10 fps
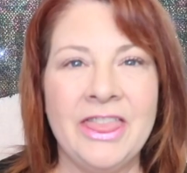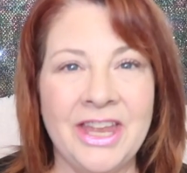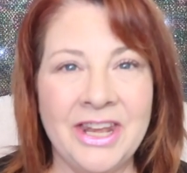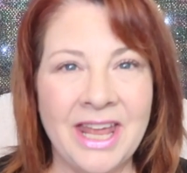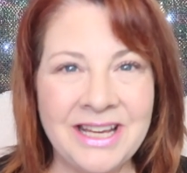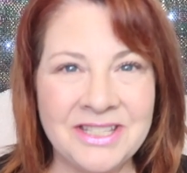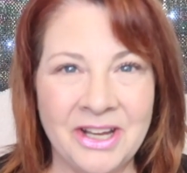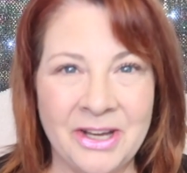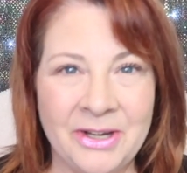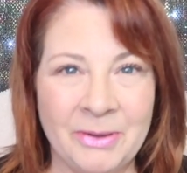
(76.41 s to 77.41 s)
The next
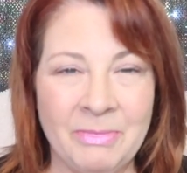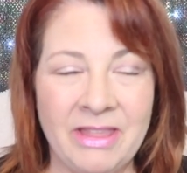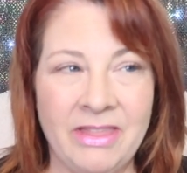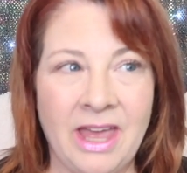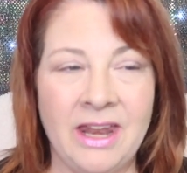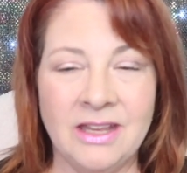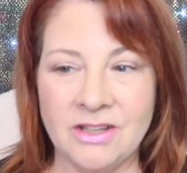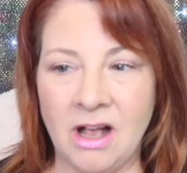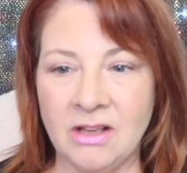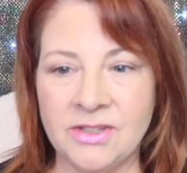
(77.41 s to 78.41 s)
item that
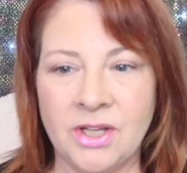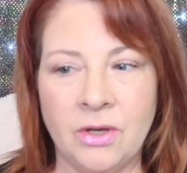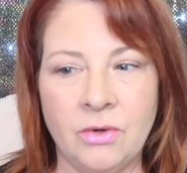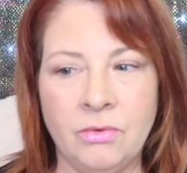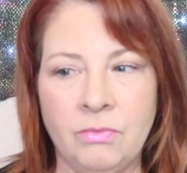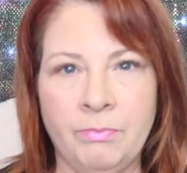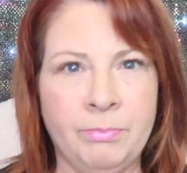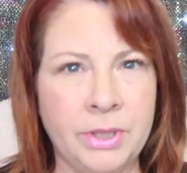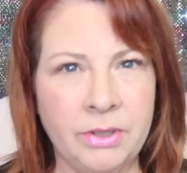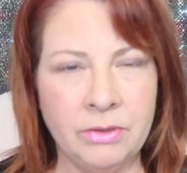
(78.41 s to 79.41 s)
is also
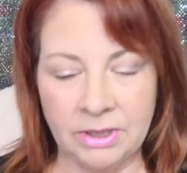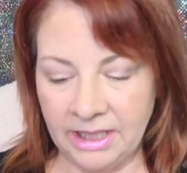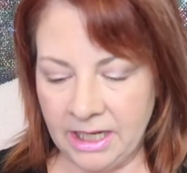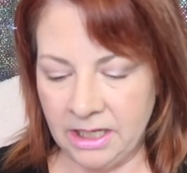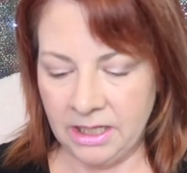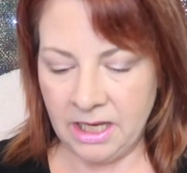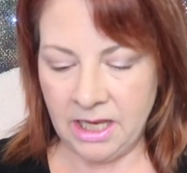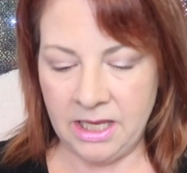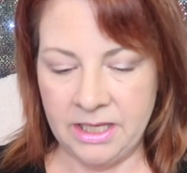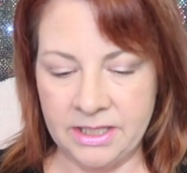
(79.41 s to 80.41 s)
beauty related
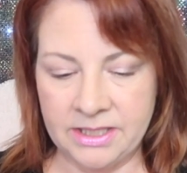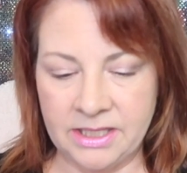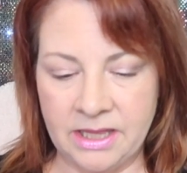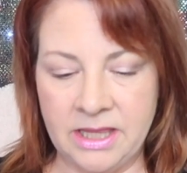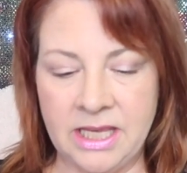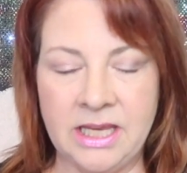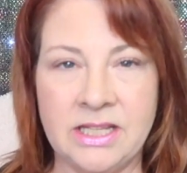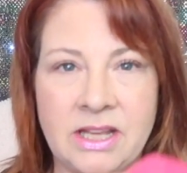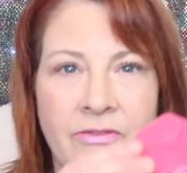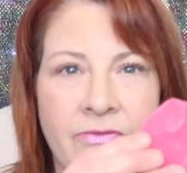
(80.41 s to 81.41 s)
is
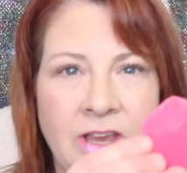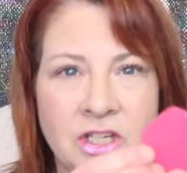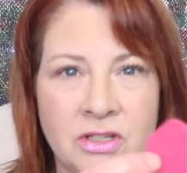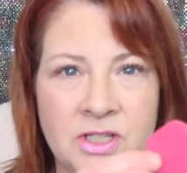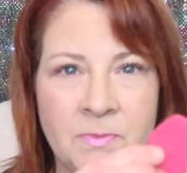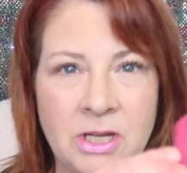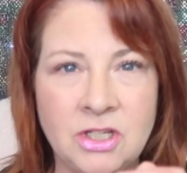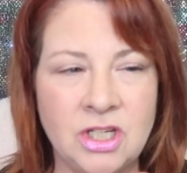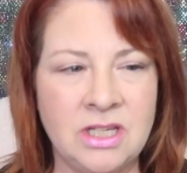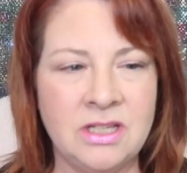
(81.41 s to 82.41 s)
these facial
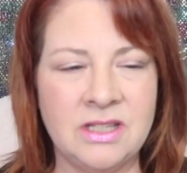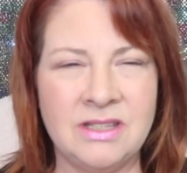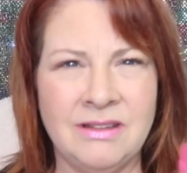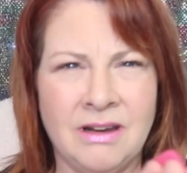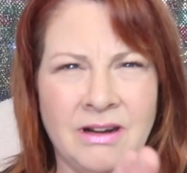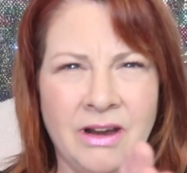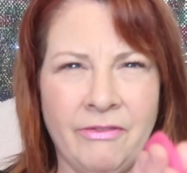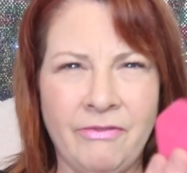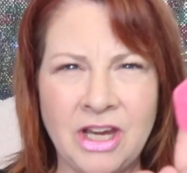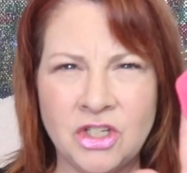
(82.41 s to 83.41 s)
sponges, uh, a
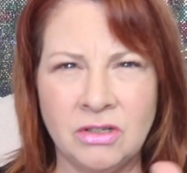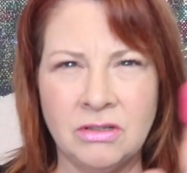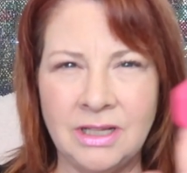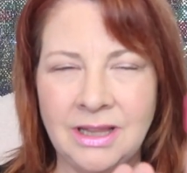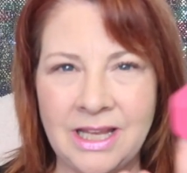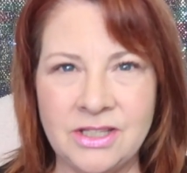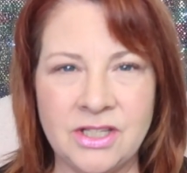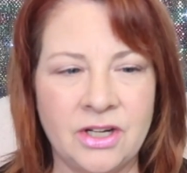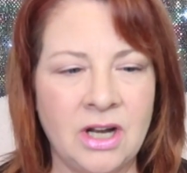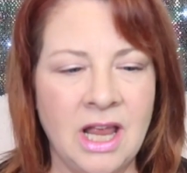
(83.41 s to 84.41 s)
facial
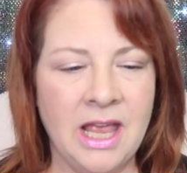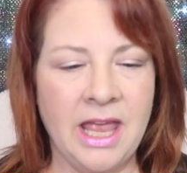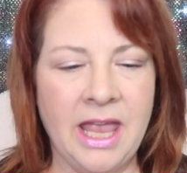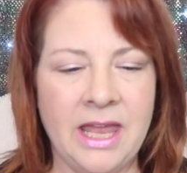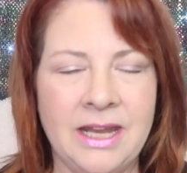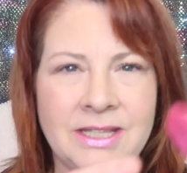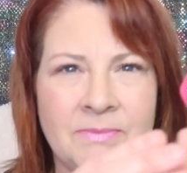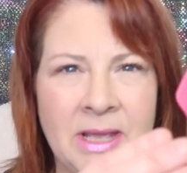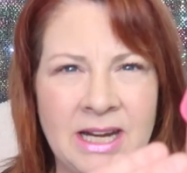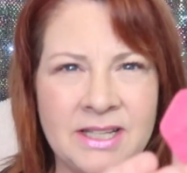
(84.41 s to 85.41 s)
cleanser, and
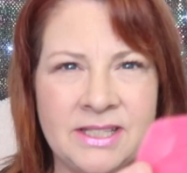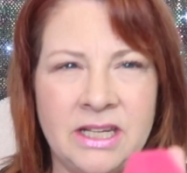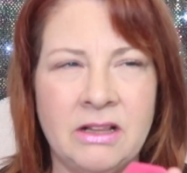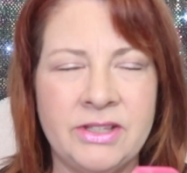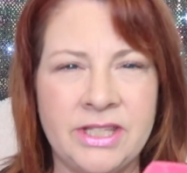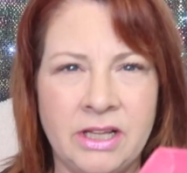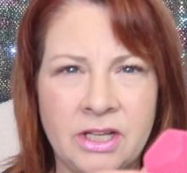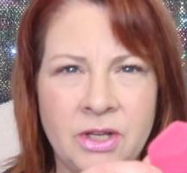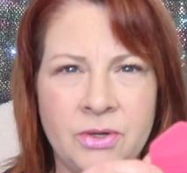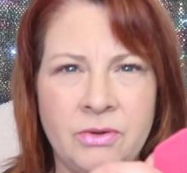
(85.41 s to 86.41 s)
it's made out of
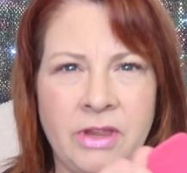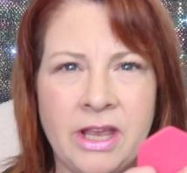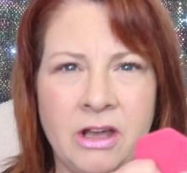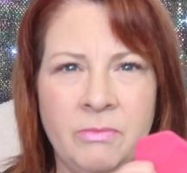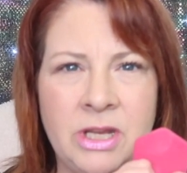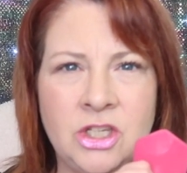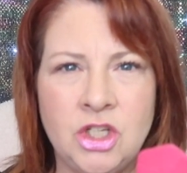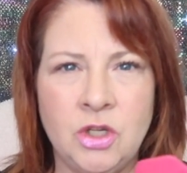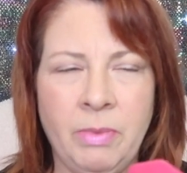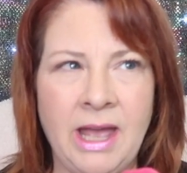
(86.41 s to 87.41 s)
silicone. They come in
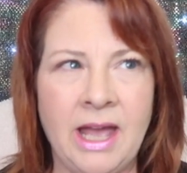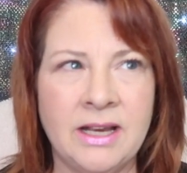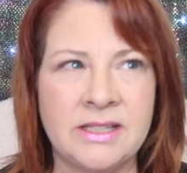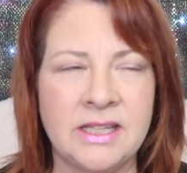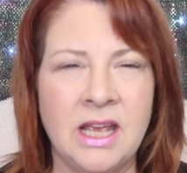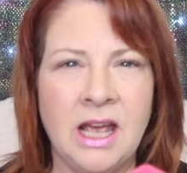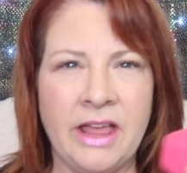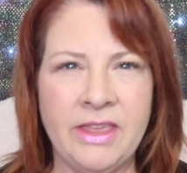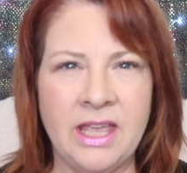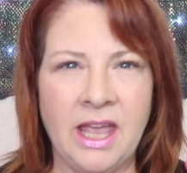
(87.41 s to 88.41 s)
two packs.
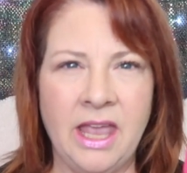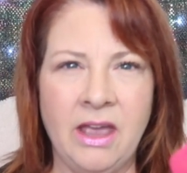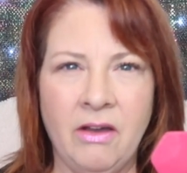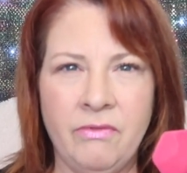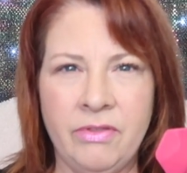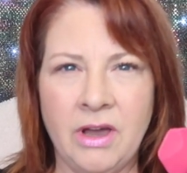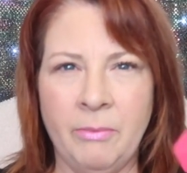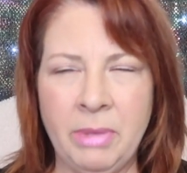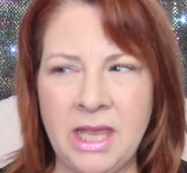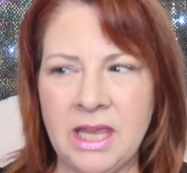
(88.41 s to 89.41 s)
I think I have
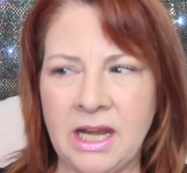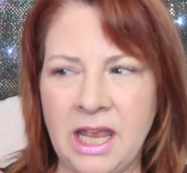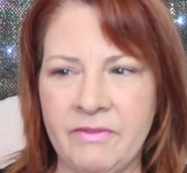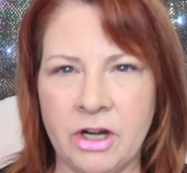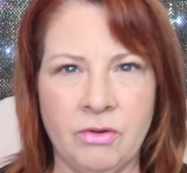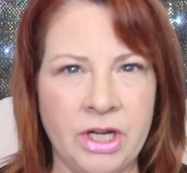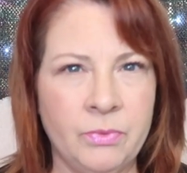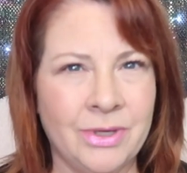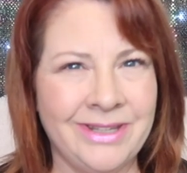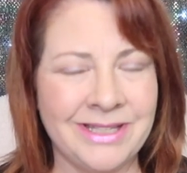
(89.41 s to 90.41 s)
a pink and I have a
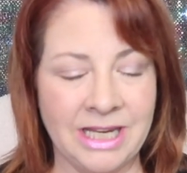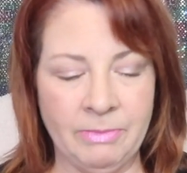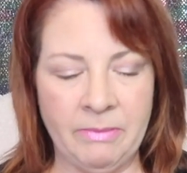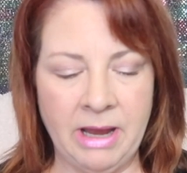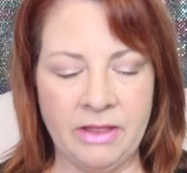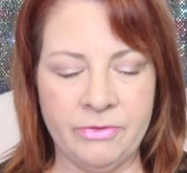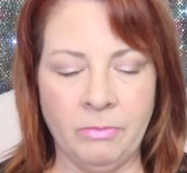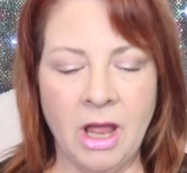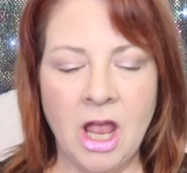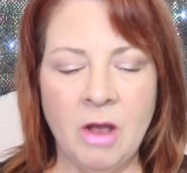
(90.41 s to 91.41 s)
green one that's in my
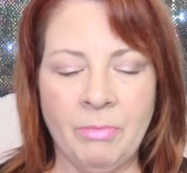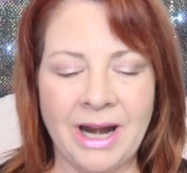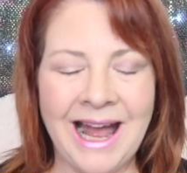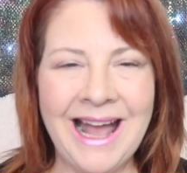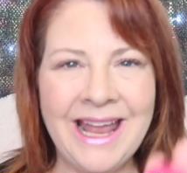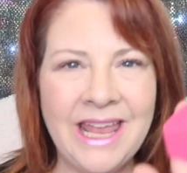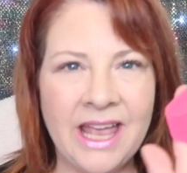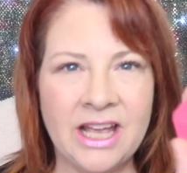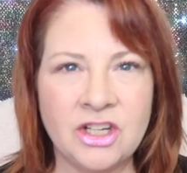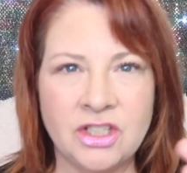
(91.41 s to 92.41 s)
bathroom, but I
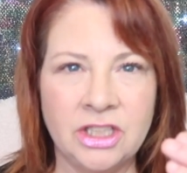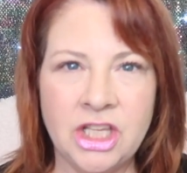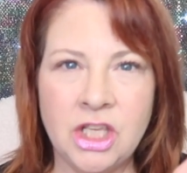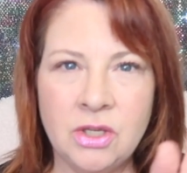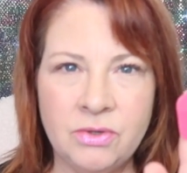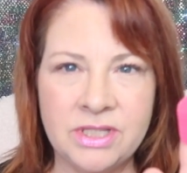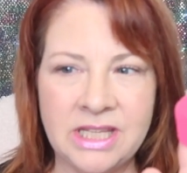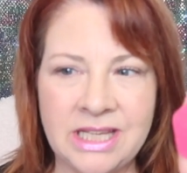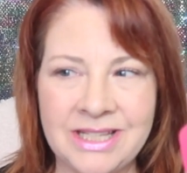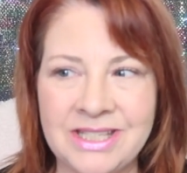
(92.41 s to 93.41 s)
actually use
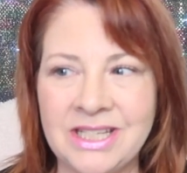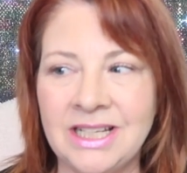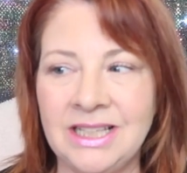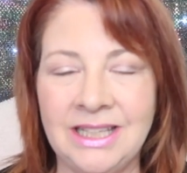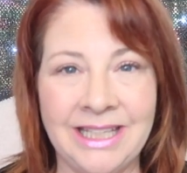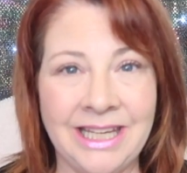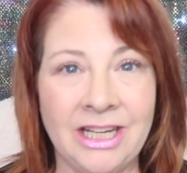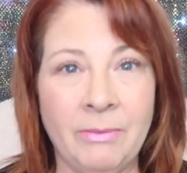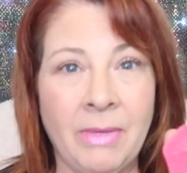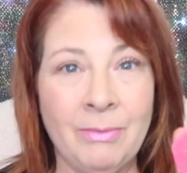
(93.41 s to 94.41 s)
these to
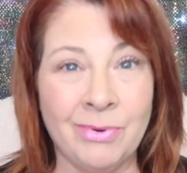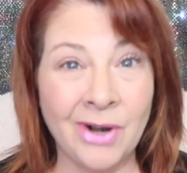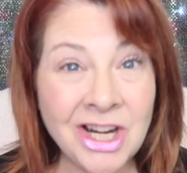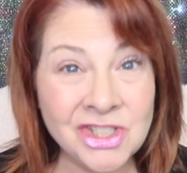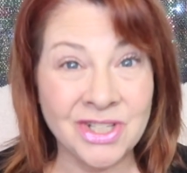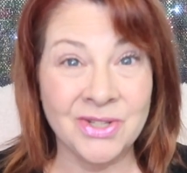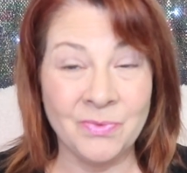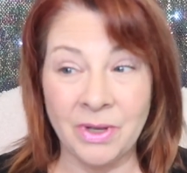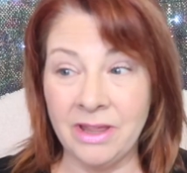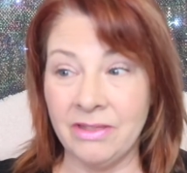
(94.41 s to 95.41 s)
clean my
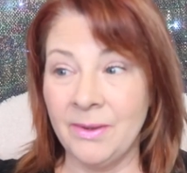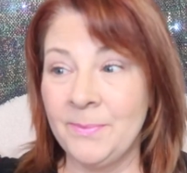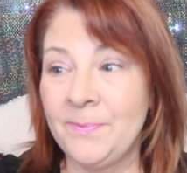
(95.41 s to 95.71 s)
brushes with.